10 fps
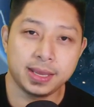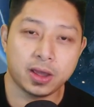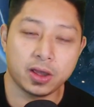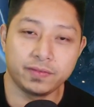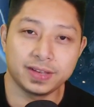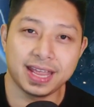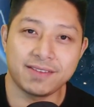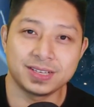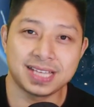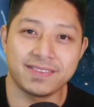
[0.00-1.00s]
Hopefully,
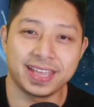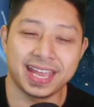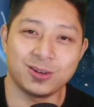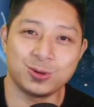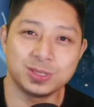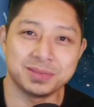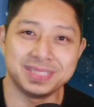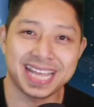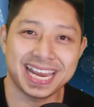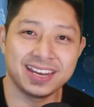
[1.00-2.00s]
everyone's having an awesome
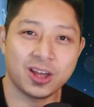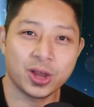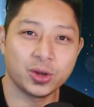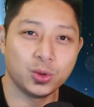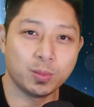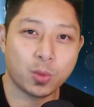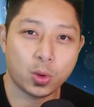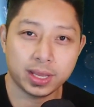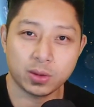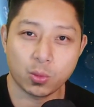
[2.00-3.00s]
day, night, noon,
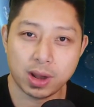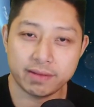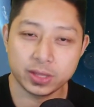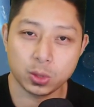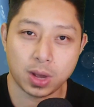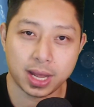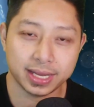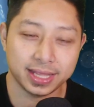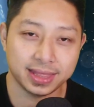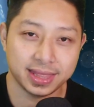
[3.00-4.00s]
morning, wherever you are
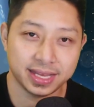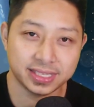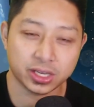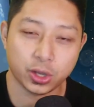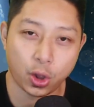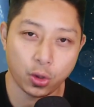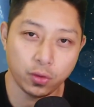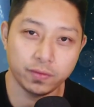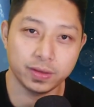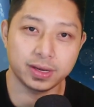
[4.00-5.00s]
in this
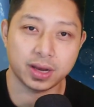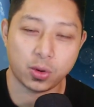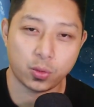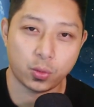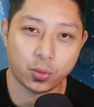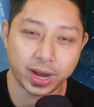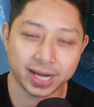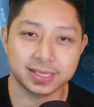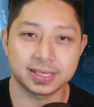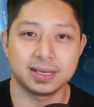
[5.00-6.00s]
COVID
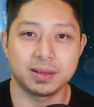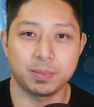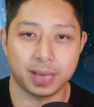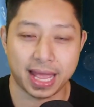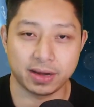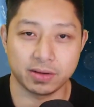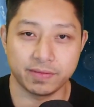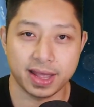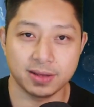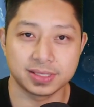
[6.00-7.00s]
wrecked planet of
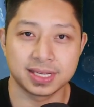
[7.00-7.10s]
ours.